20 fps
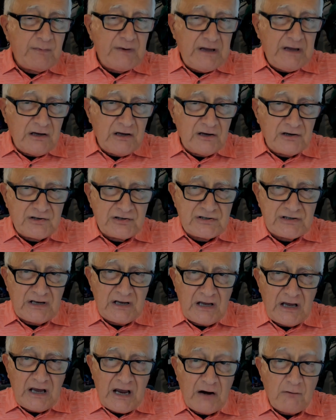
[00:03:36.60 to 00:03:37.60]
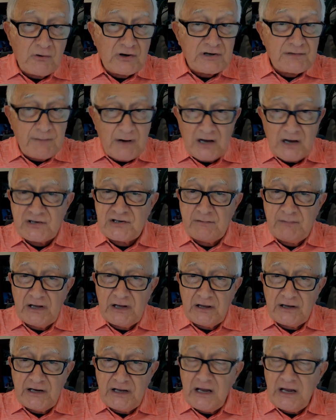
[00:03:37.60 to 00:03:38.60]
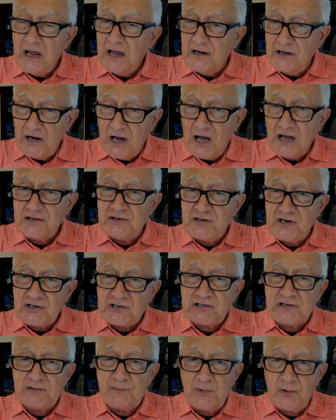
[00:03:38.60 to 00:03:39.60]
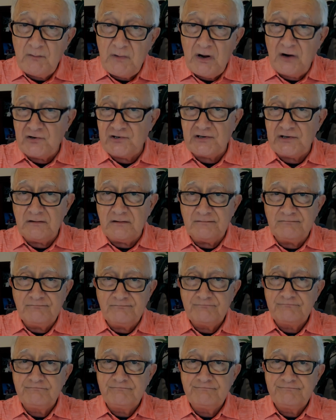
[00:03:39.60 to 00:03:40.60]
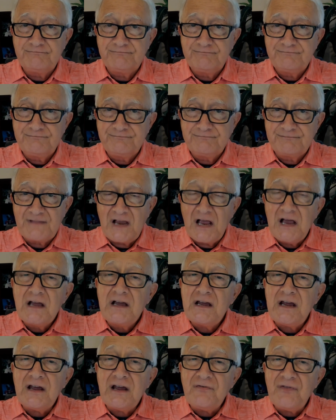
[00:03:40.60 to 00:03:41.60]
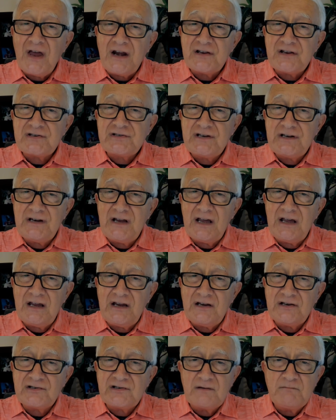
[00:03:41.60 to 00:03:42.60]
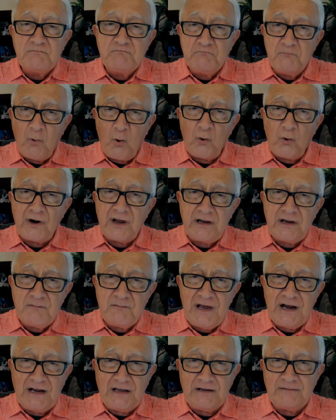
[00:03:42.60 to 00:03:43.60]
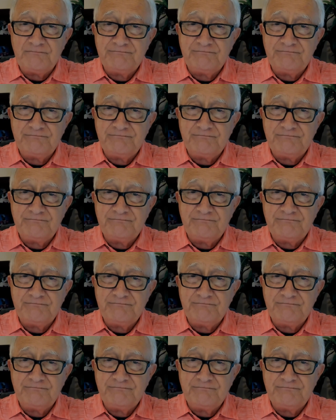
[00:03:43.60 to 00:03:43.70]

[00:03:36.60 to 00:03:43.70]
is a responsibility and not just a promotion. And that is today's Morning Minute.